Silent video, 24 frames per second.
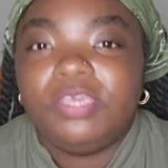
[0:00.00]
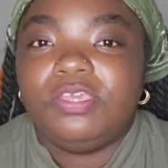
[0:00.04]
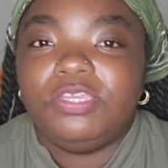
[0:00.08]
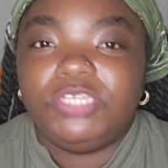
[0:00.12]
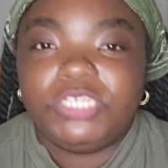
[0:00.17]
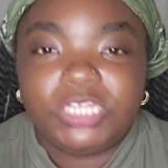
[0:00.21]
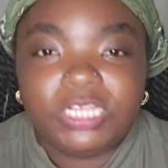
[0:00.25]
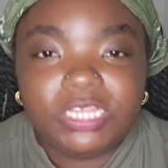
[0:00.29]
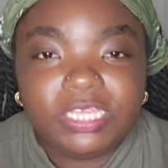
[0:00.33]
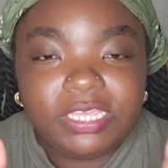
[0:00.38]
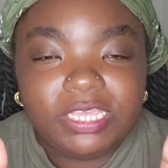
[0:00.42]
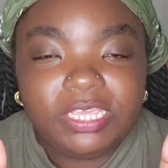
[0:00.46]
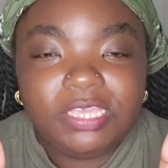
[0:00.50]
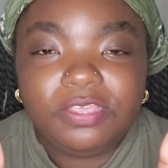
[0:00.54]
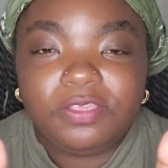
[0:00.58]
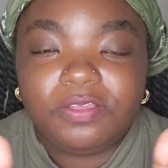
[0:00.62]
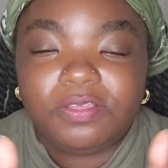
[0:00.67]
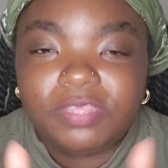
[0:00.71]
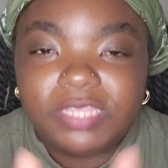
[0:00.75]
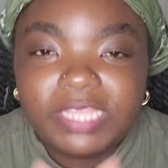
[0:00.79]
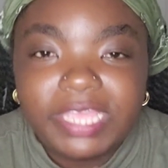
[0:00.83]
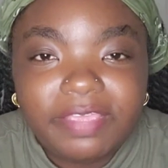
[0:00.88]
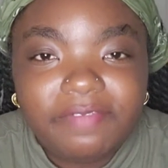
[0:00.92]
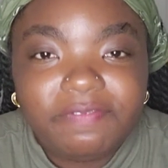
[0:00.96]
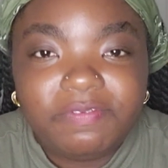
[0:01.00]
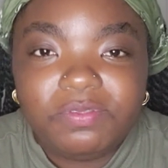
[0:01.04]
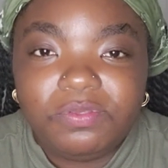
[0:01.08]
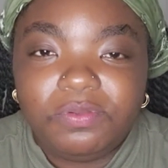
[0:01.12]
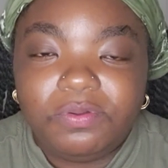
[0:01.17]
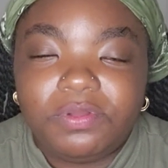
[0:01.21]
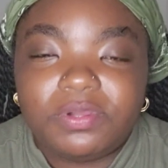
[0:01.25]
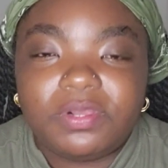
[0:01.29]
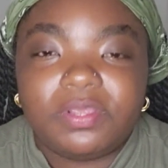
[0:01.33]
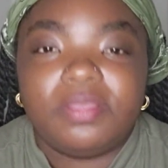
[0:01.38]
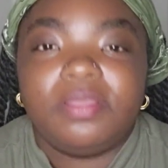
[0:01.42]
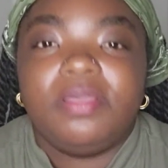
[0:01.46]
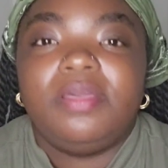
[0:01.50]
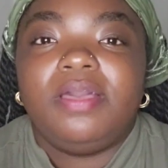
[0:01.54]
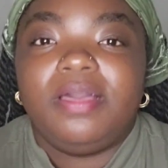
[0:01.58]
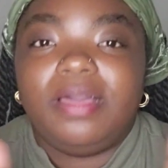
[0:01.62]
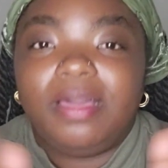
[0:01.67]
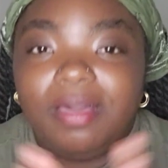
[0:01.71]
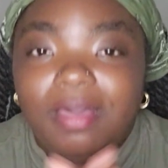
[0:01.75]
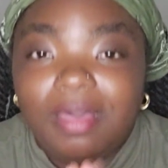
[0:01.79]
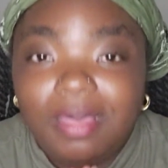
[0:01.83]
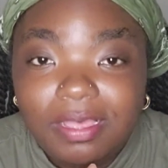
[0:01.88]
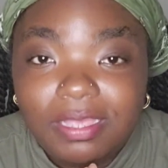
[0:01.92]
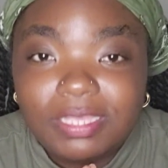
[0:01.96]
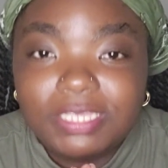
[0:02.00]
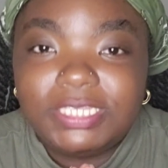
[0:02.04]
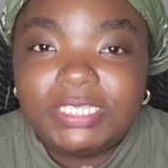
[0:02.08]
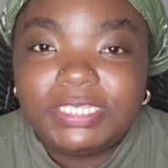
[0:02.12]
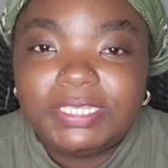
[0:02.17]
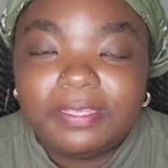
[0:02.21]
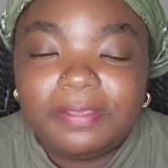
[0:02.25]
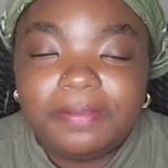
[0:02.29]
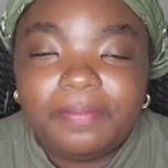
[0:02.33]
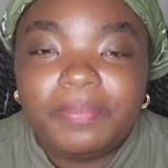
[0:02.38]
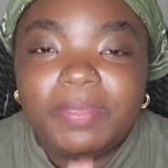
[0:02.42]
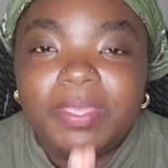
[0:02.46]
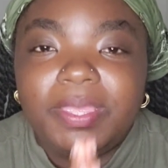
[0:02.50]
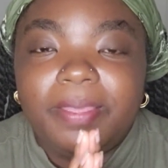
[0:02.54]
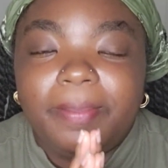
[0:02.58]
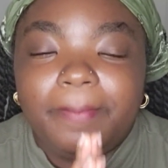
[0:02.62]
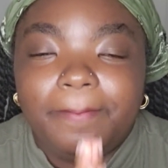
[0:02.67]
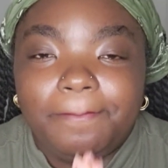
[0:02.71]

You're trying to get your life in order. Awesome.